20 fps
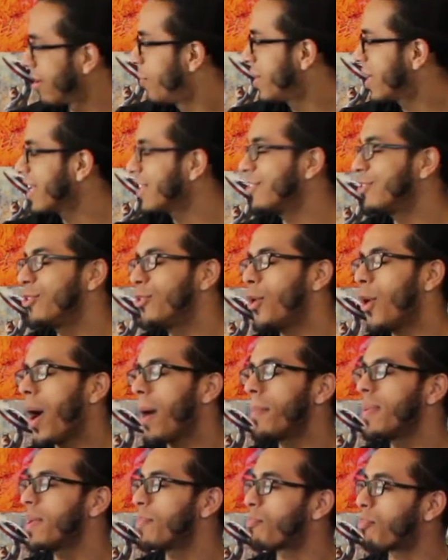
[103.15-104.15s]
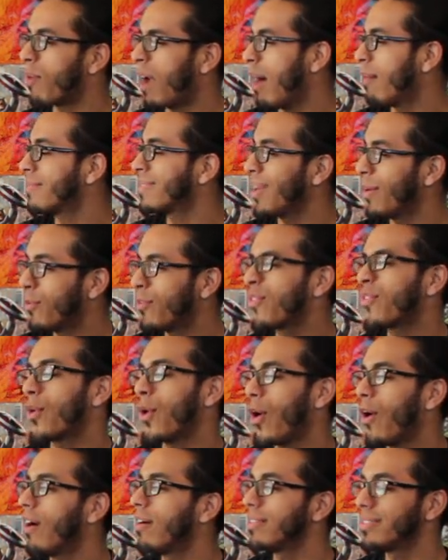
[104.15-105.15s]
Because you know how many problems that would have
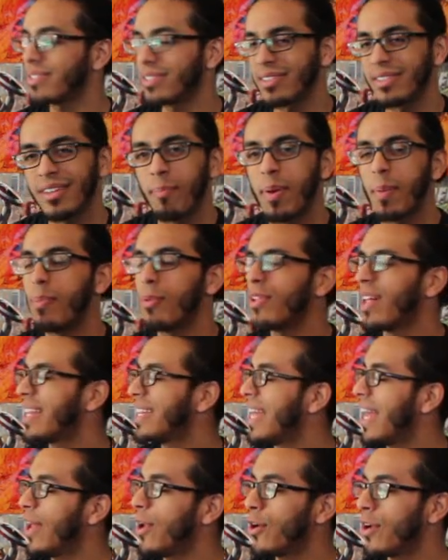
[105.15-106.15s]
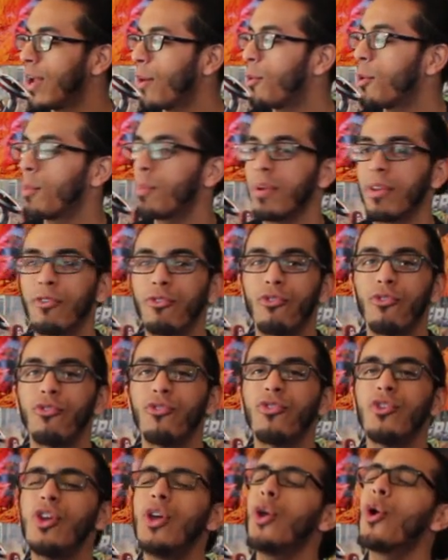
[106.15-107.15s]
caused? People on the internet would have been
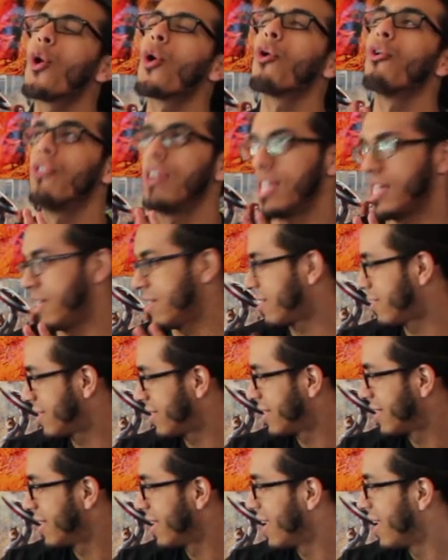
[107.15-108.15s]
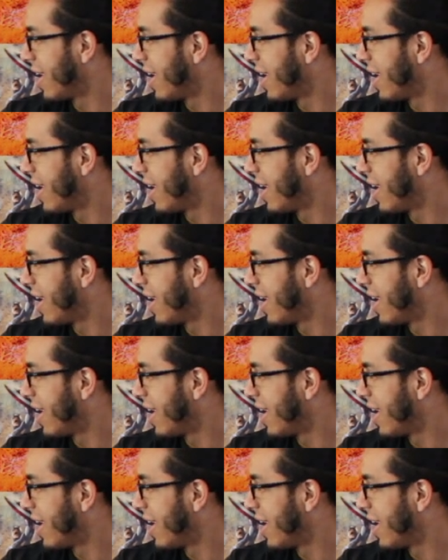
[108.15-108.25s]
furious.